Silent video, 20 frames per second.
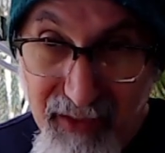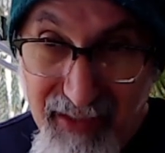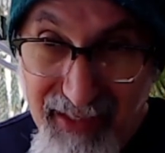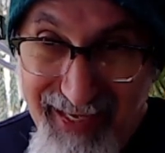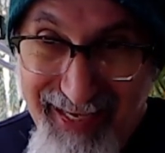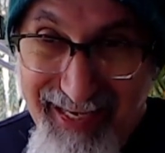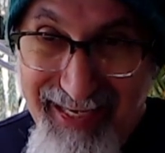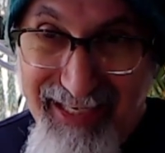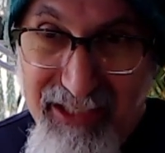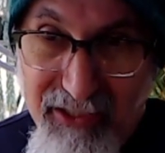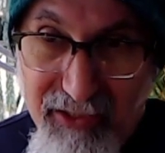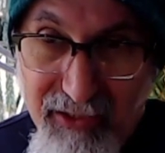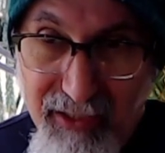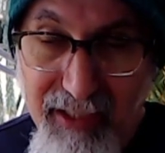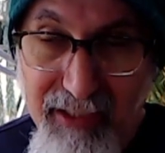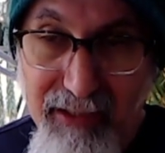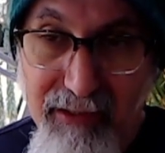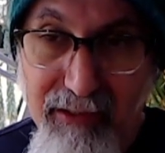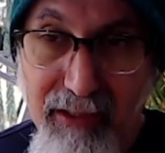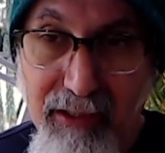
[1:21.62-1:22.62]
In
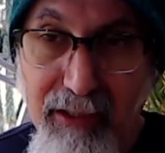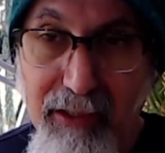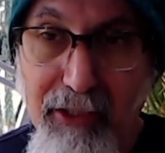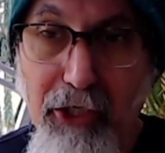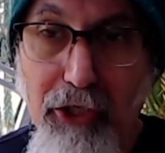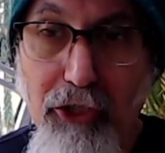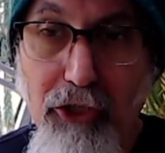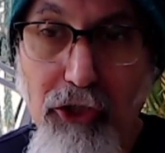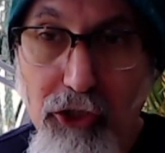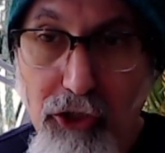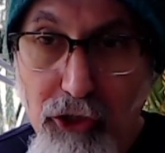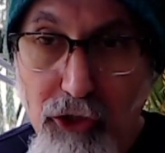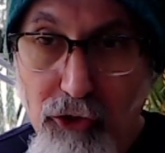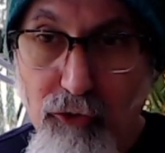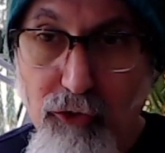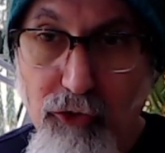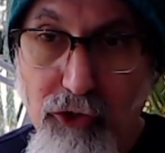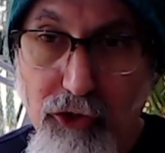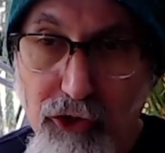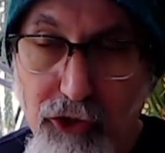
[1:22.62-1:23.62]
Canada, a
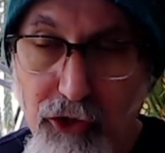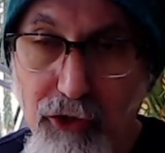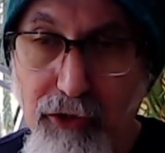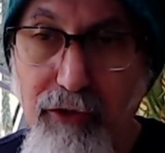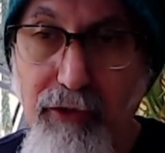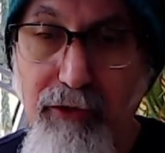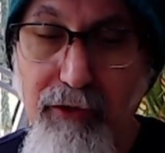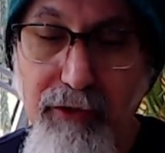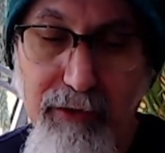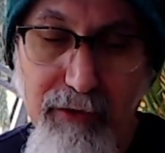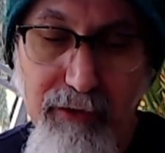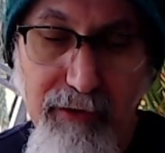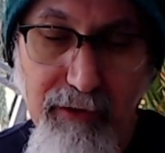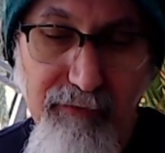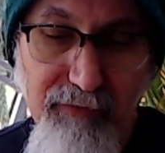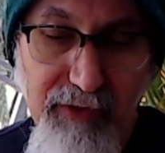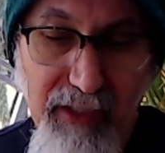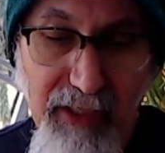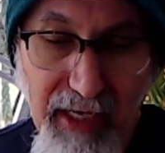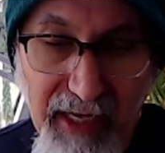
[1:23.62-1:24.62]
huge chunk
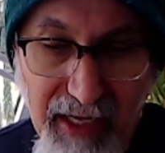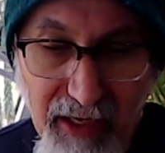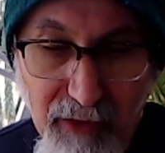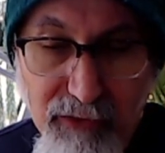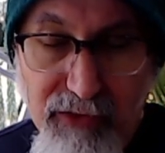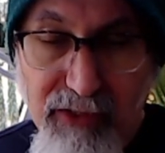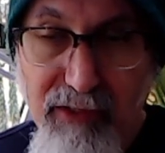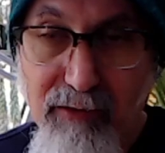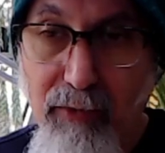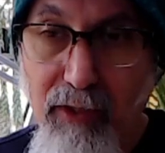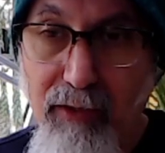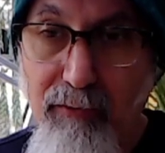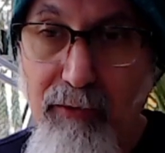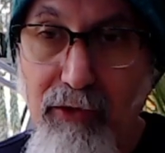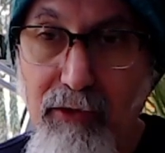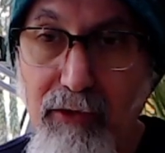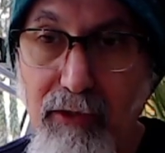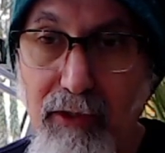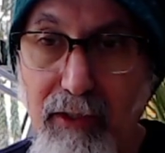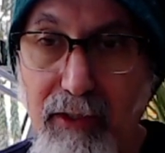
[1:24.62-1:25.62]
of the housing
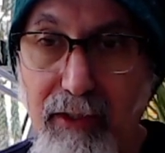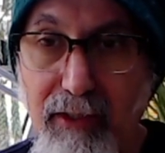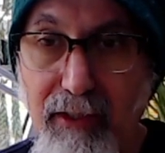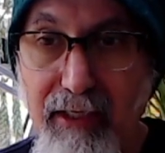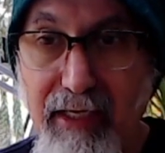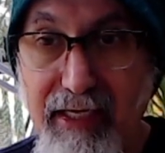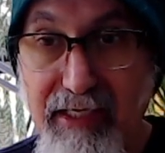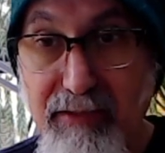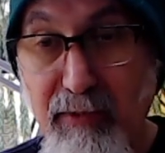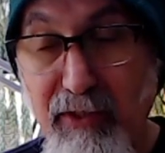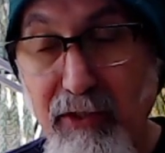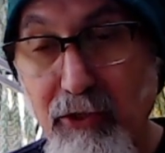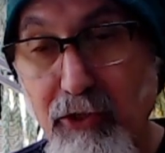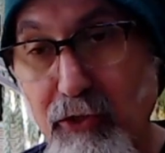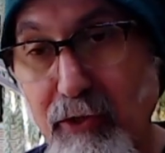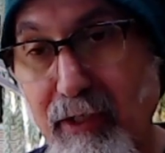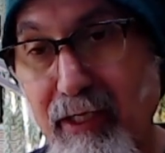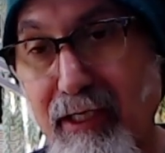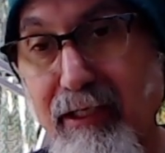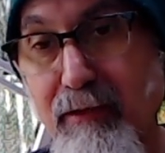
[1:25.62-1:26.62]
bubble has been
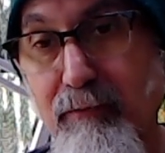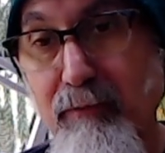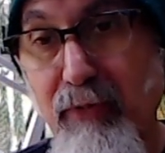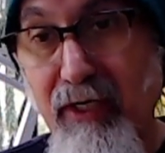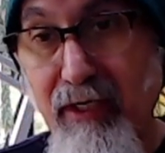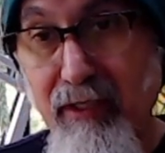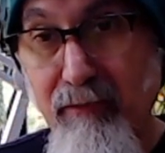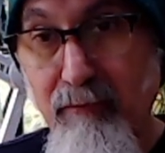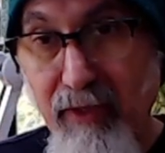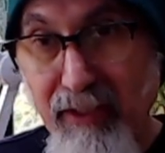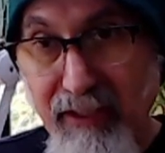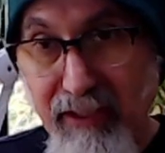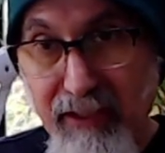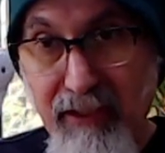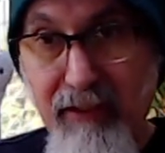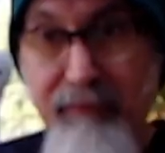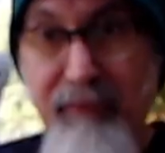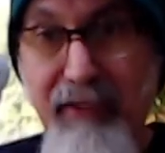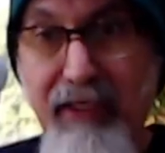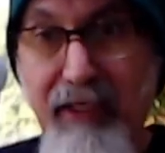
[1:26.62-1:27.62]
created by money
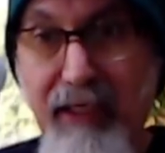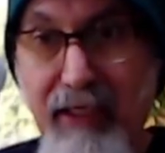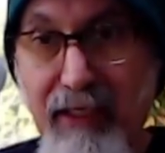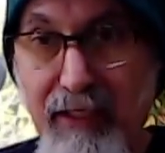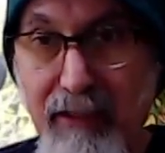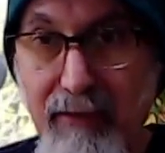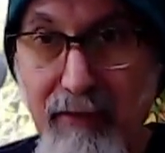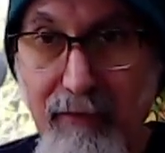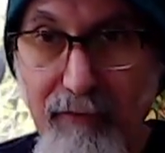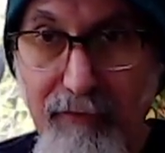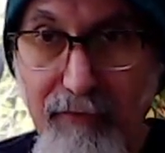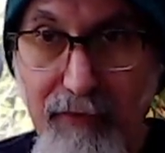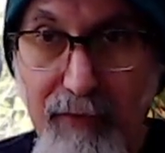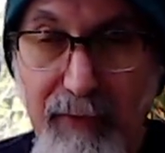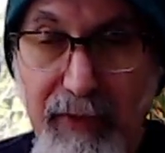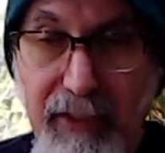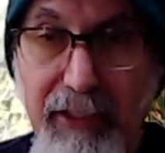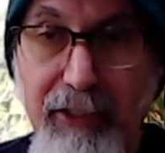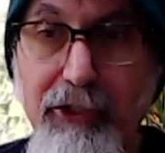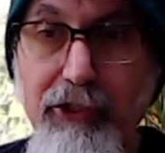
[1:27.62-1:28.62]
coming in from
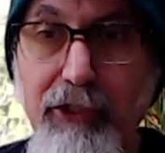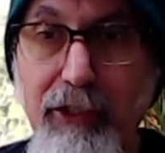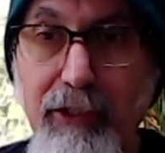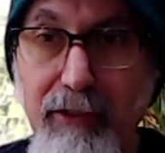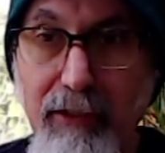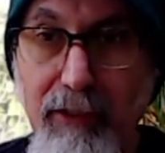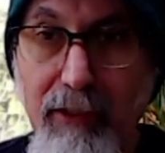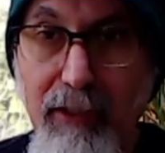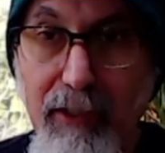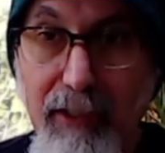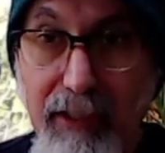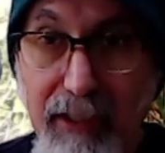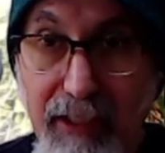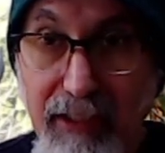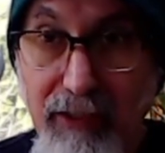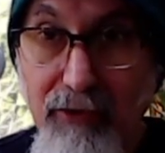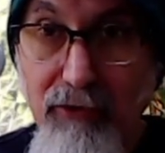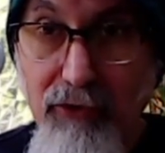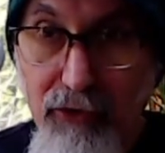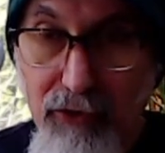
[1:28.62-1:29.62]
Asia
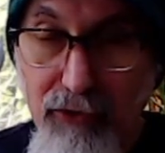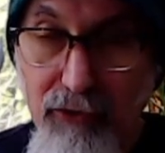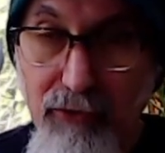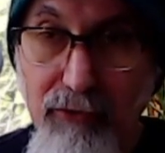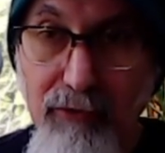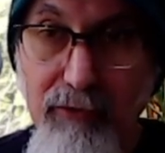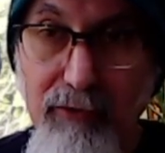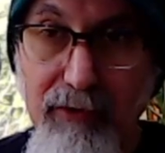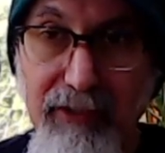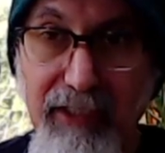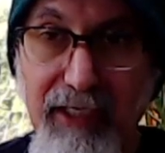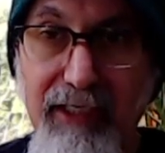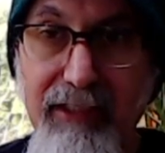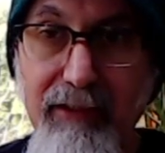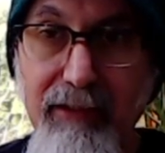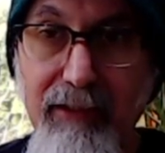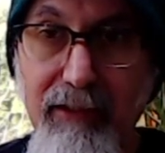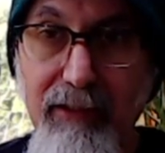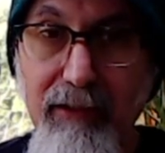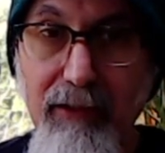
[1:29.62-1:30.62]
into
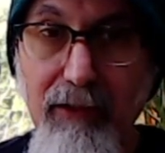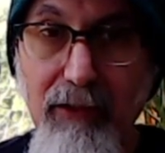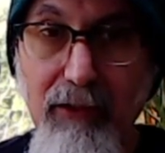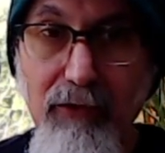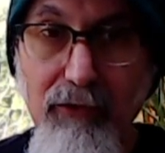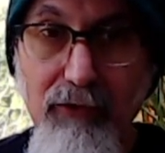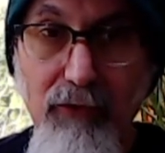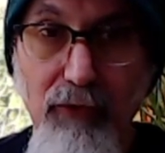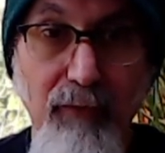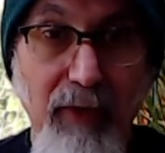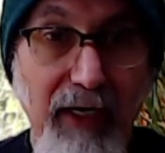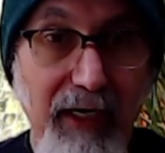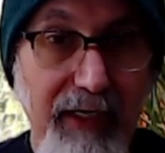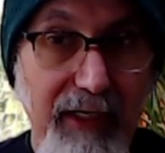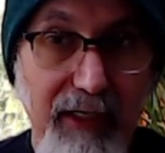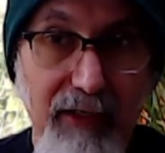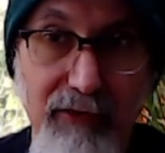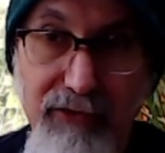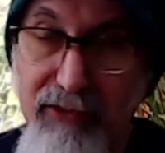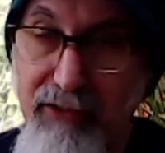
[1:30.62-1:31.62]
Canada to buy
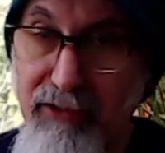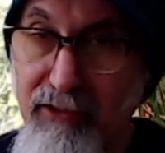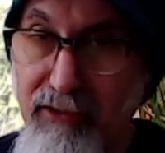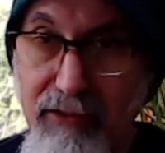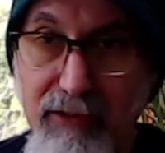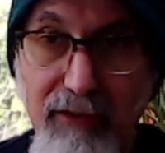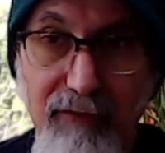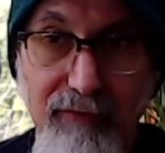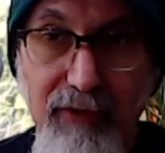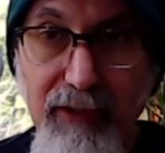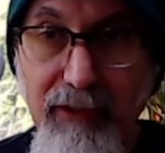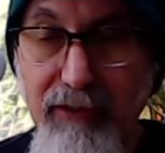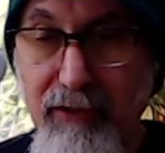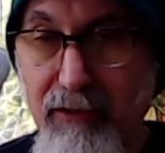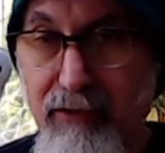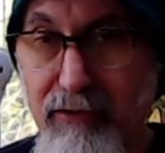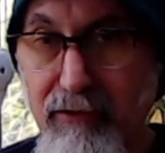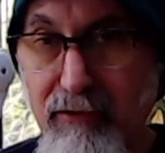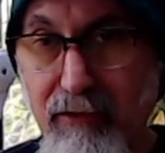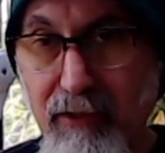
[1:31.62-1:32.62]
houses and stuff like
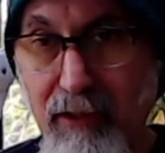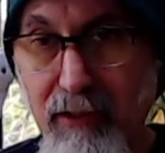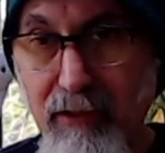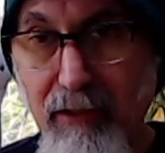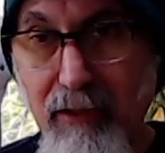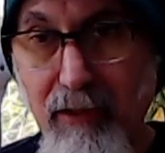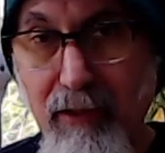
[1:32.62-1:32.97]
this. Right?